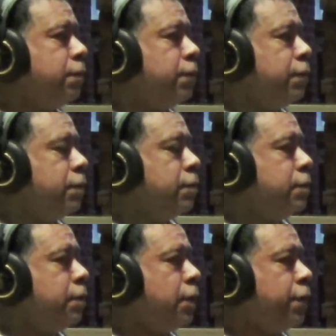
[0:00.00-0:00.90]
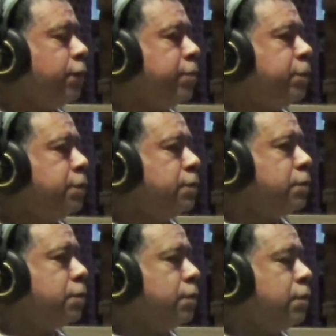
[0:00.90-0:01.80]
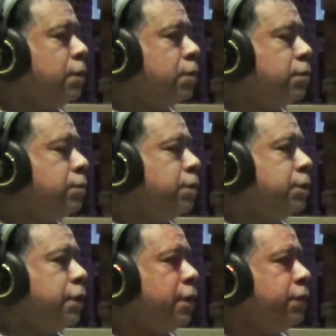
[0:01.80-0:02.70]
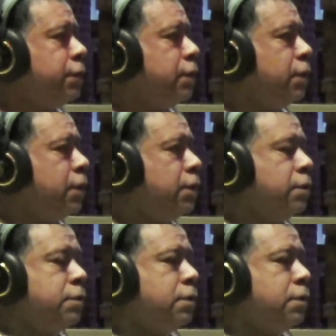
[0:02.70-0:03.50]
for Halfway Bitches Go Straight to Heaven, and